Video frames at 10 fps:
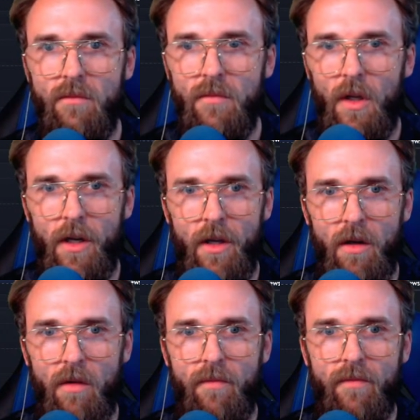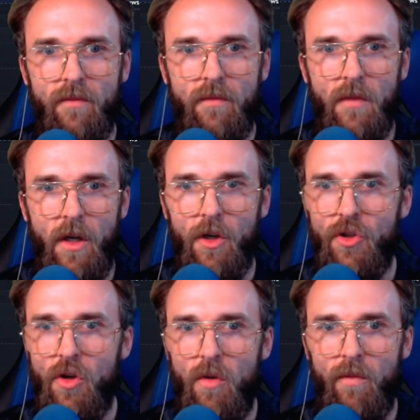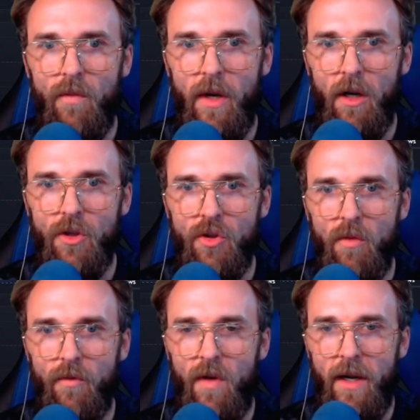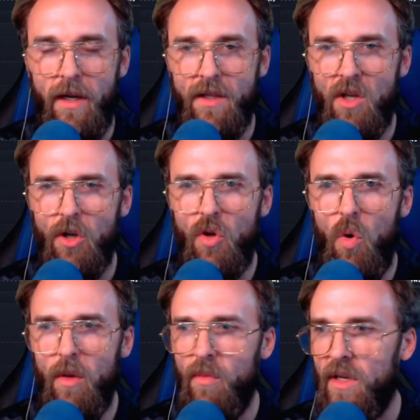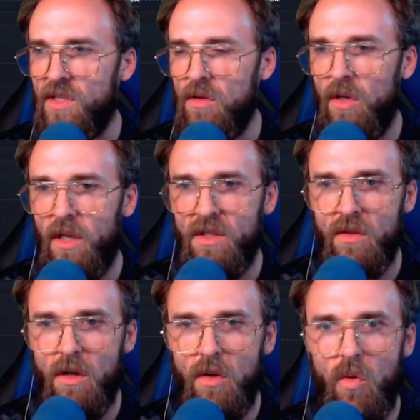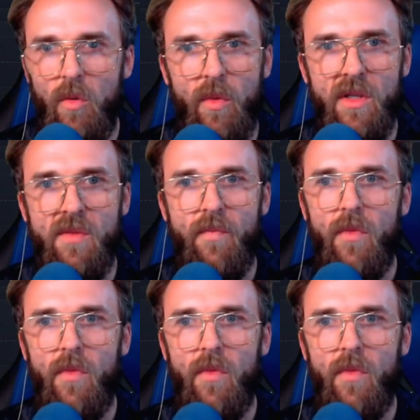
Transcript: There you go. Aerodrome Aerodrome Finance on Coinbase. Okay, so it's on Coinbase.